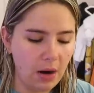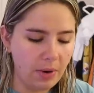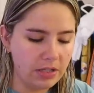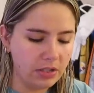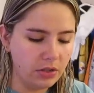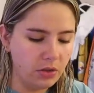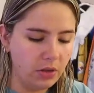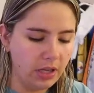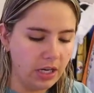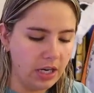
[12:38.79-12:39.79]
I went to
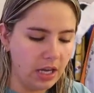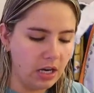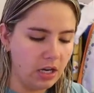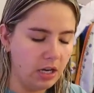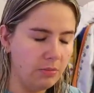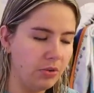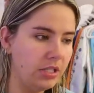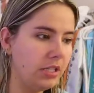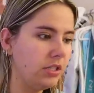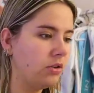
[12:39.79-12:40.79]
Lena and Anna and
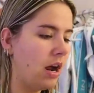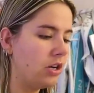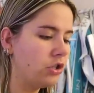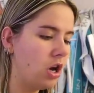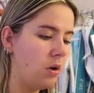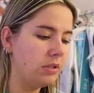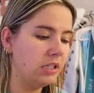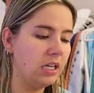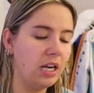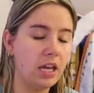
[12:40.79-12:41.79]
Breezy's grad show. It was
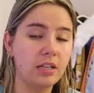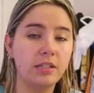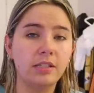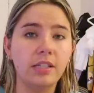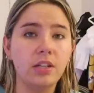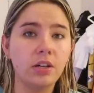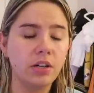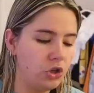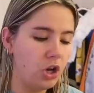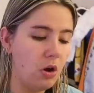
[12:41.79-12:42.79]
Lena and Anna's
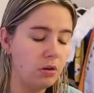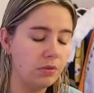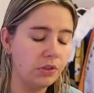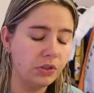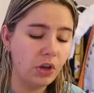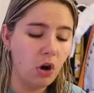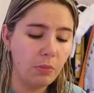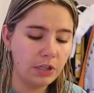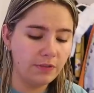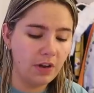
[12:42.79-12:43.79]
senior show and it was so
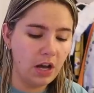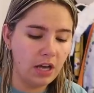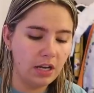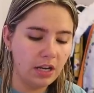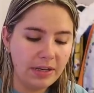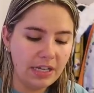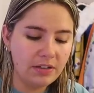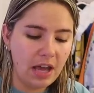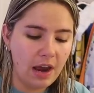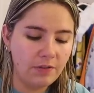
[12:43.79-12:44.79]
much fun. I went
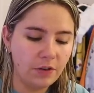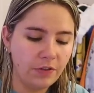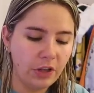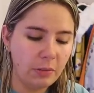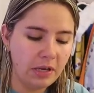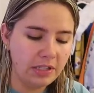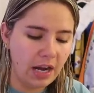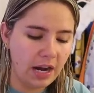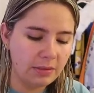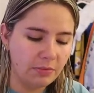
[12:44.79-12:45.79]
down to Hafter for a little bit to say
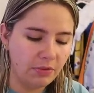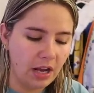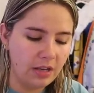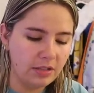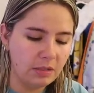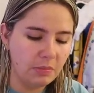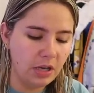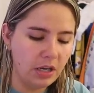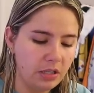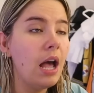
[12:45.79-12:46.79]
hi to some friends,
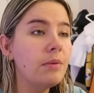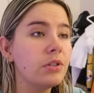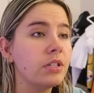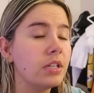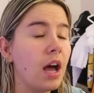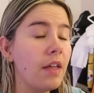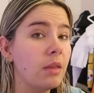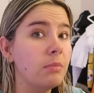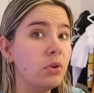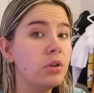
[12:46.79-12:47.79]
but I was just not in
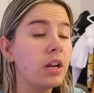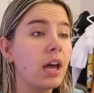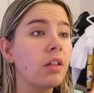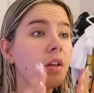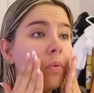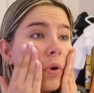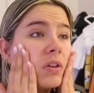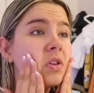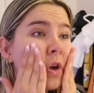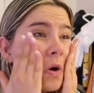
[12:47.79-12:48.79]
the mood and I had a lot of
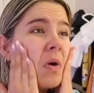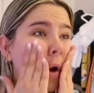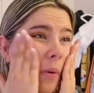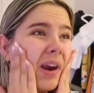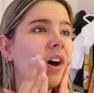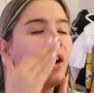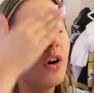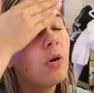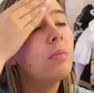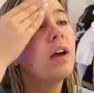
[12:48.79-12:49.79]
work to do. So I went
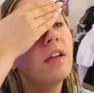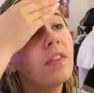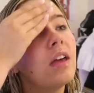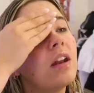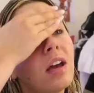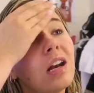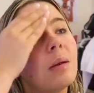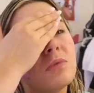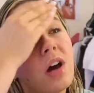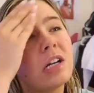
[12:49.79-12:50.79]
home and then I
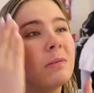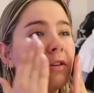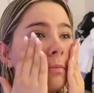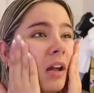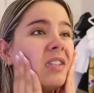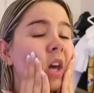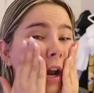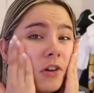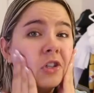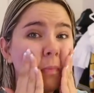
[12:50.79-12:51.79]
ended up talking to my roommates and
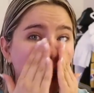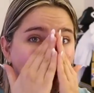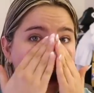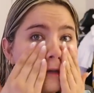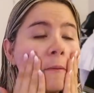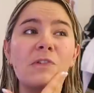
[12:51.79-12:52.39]
I also packed